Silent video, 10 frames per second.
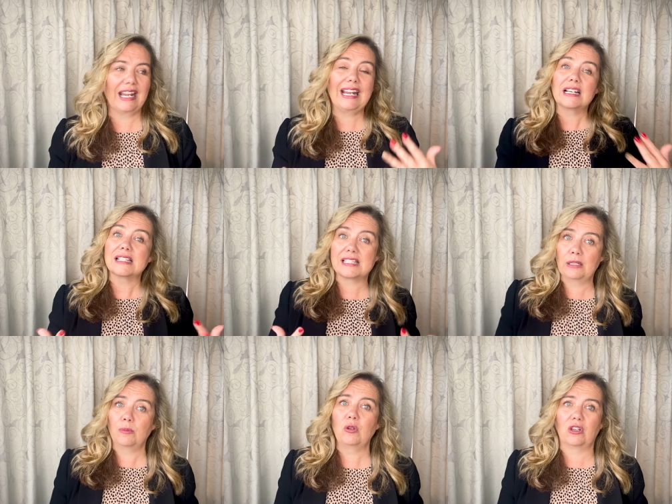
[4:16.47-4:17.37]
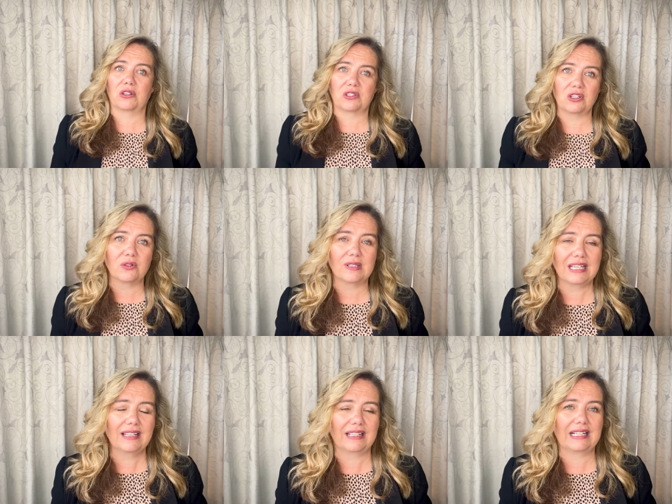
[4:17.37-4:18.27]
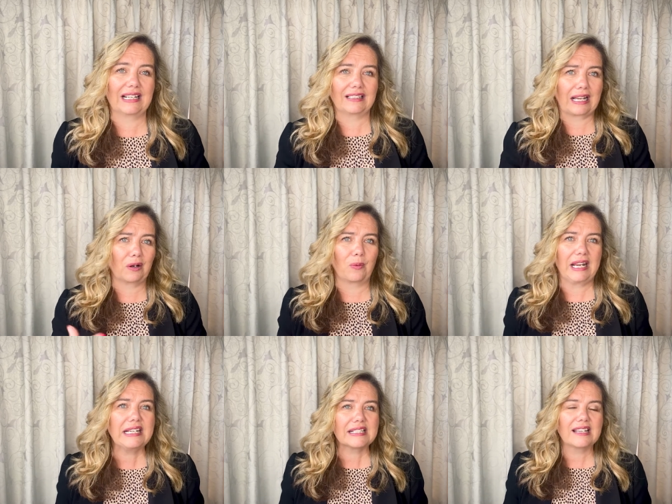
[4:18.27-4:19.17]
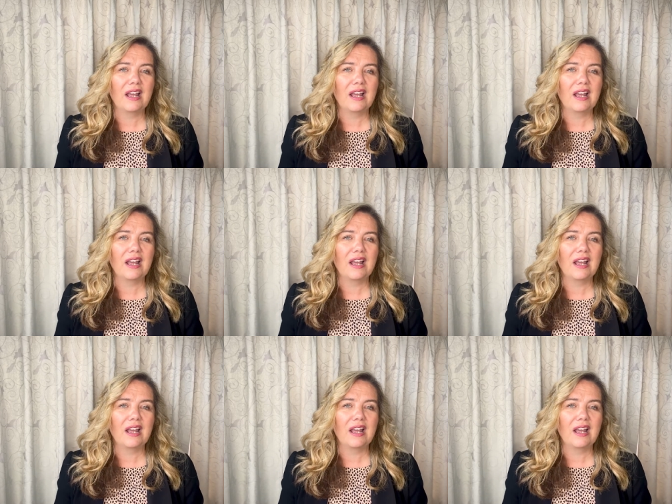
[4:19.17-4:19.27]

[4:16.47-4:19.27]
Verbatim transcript: and similar to New Zealand in a lot of ways,